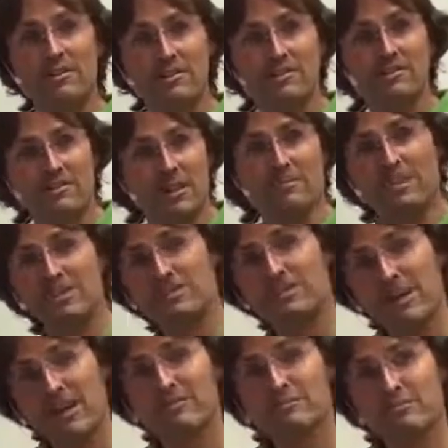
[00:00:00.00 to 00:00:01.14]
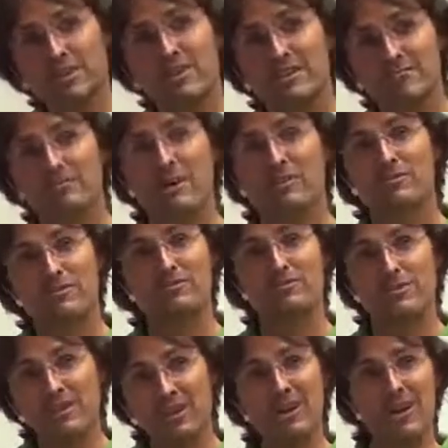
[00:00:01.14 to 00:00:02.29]
this is something you have believed most
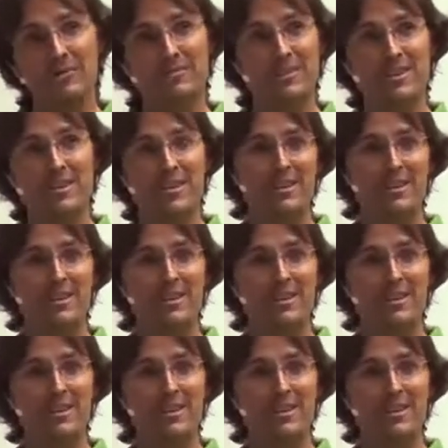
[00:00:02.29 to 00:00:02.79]
of your life,